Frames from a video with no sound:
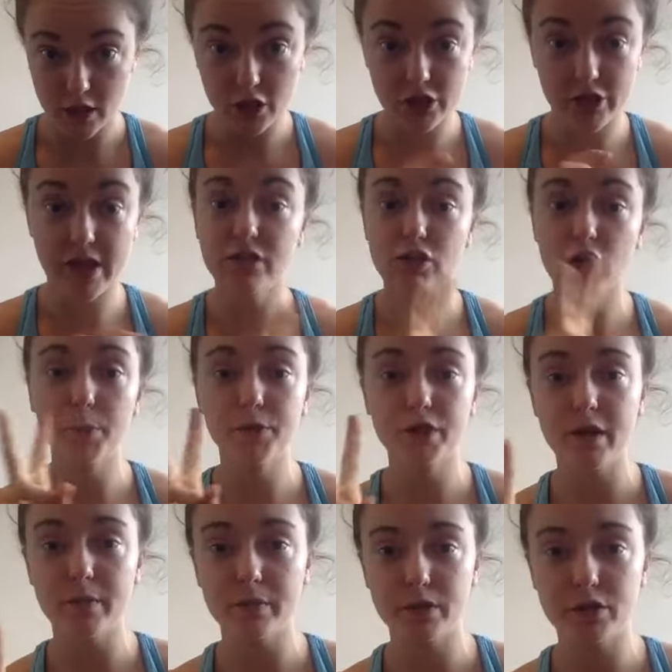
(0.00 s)
So that's option
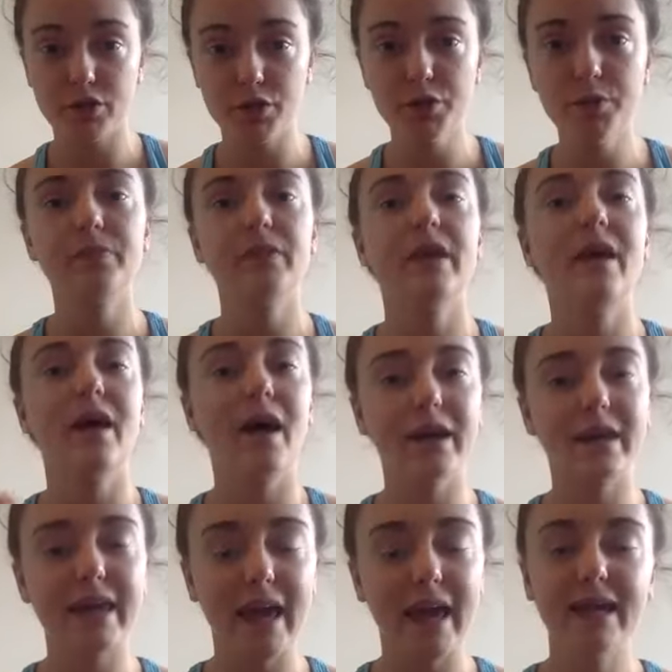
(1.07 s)
number two.
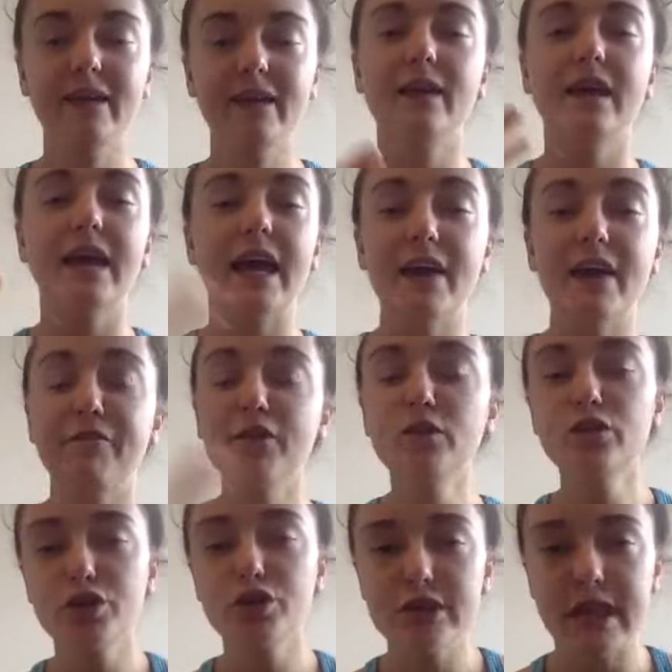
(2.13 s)
Again, if you
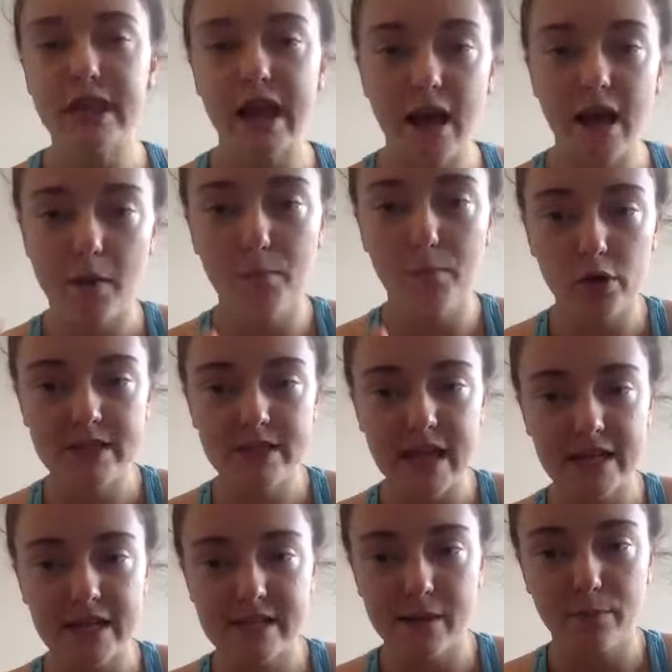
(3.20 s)
choose uh, box
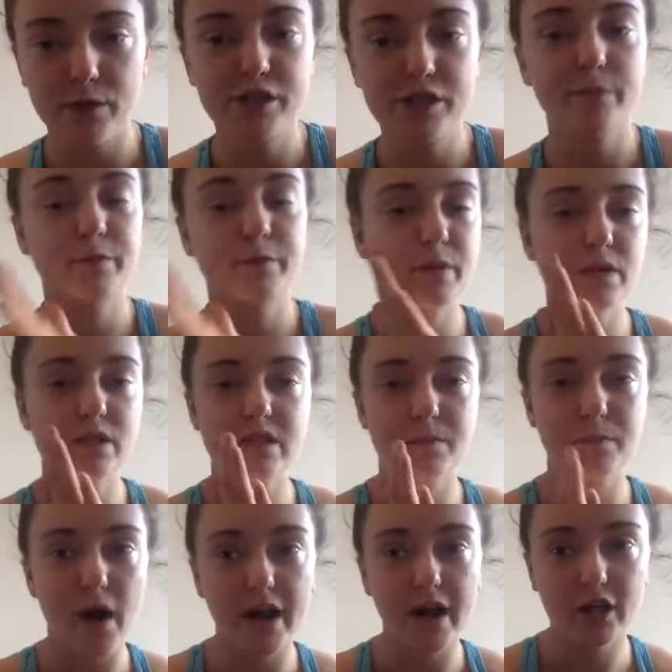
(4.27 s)
handstand push-ups because the
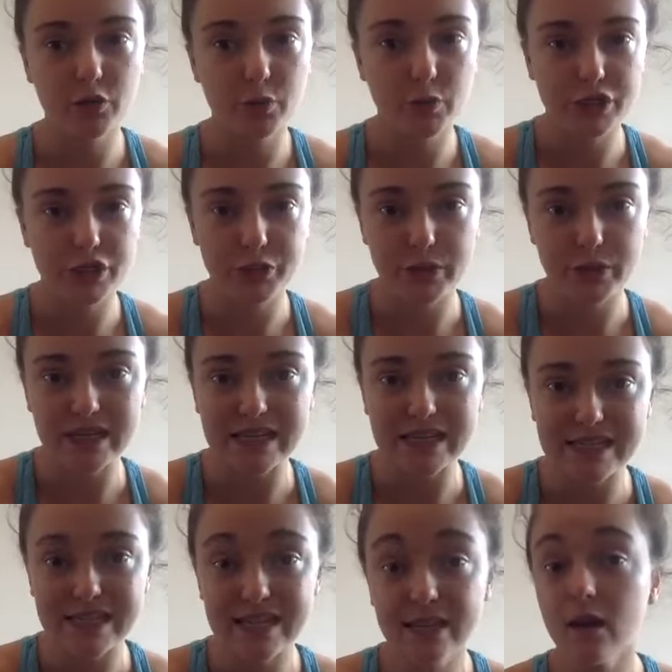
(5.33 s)
pikes were too
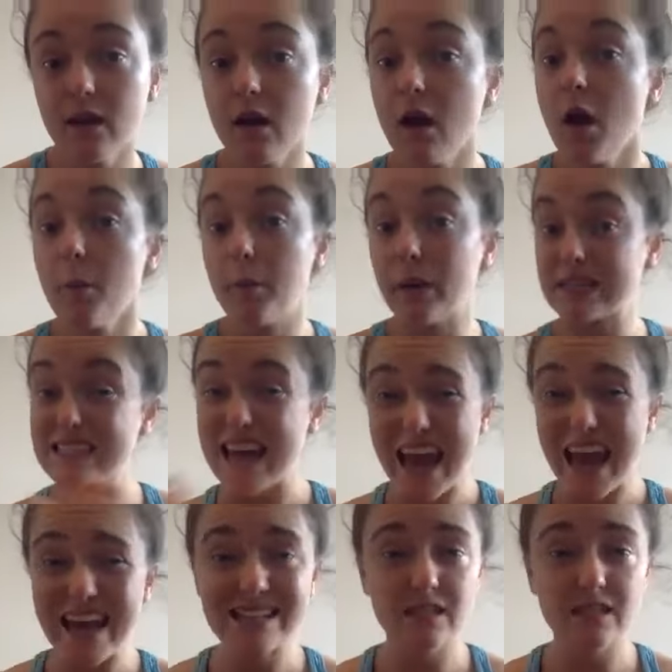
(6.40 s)
easy, but
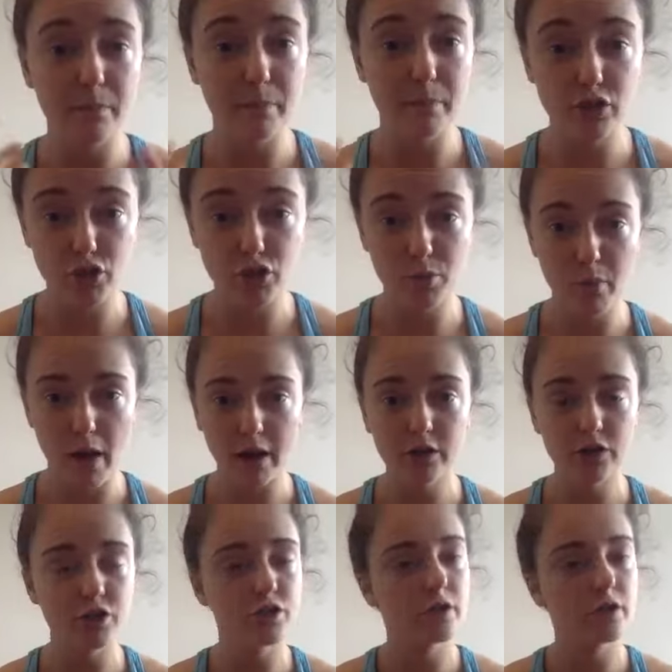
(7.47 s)
10's a bit too much,